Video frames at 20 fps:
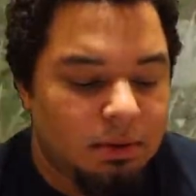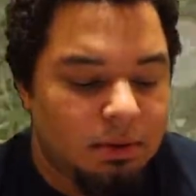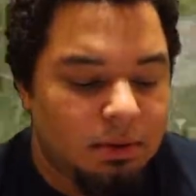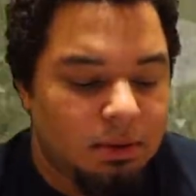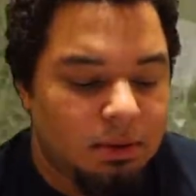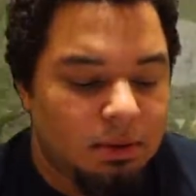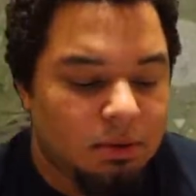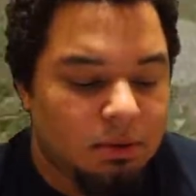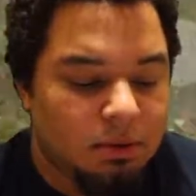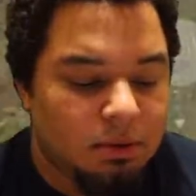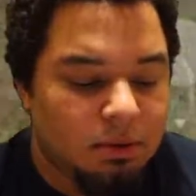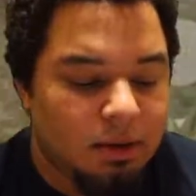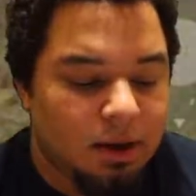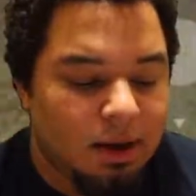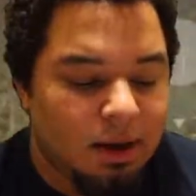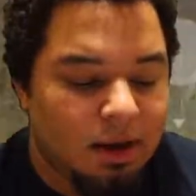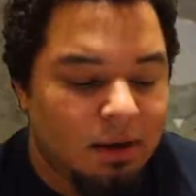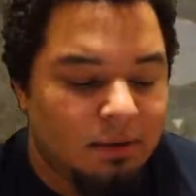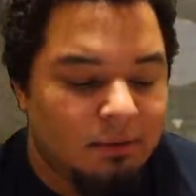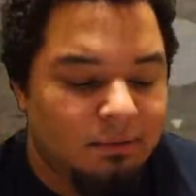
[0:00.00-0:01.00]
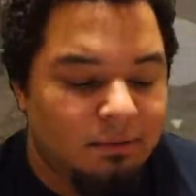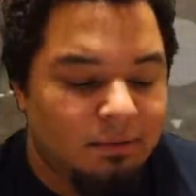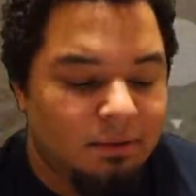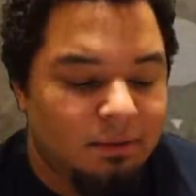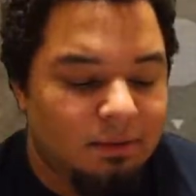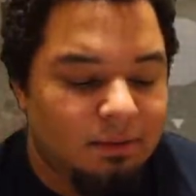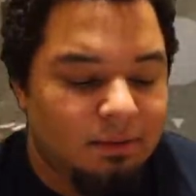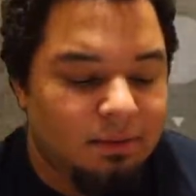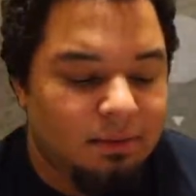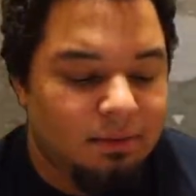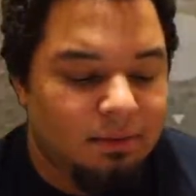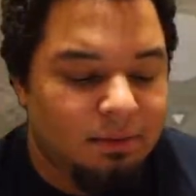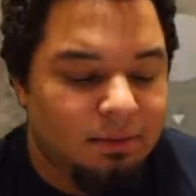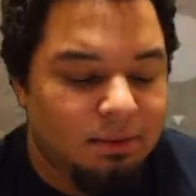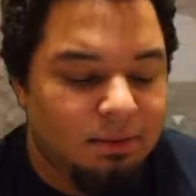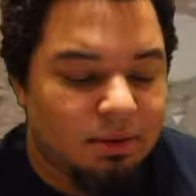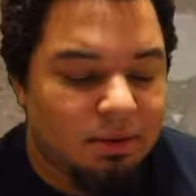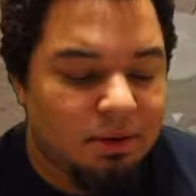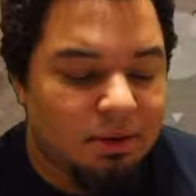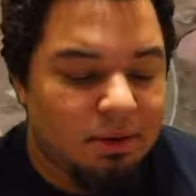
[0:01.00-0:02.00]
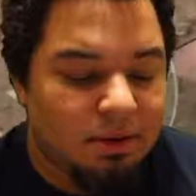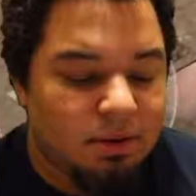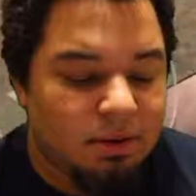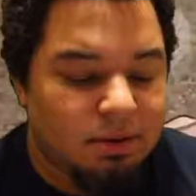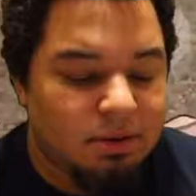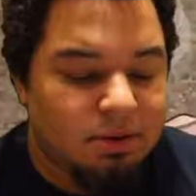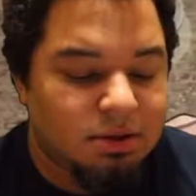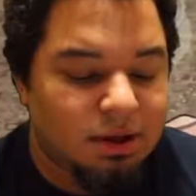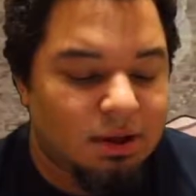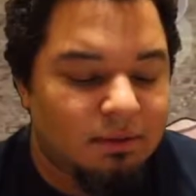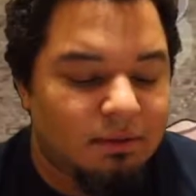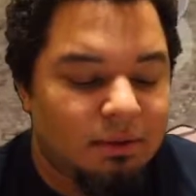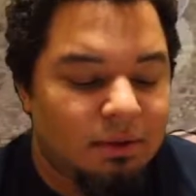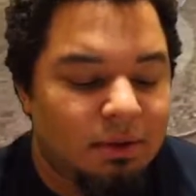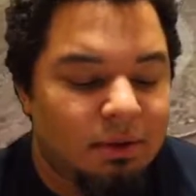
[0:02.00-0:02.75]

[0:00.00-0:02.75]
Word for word: So we have this stuff.